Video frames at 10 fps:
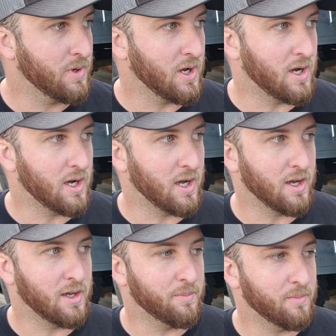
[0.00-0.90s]

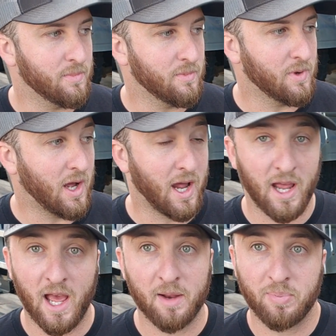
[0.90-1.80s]
I
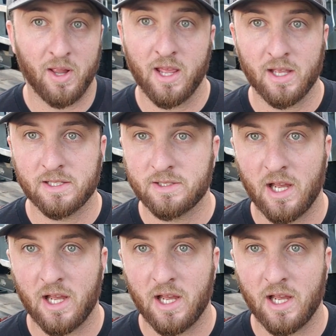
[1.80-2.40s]
had plans.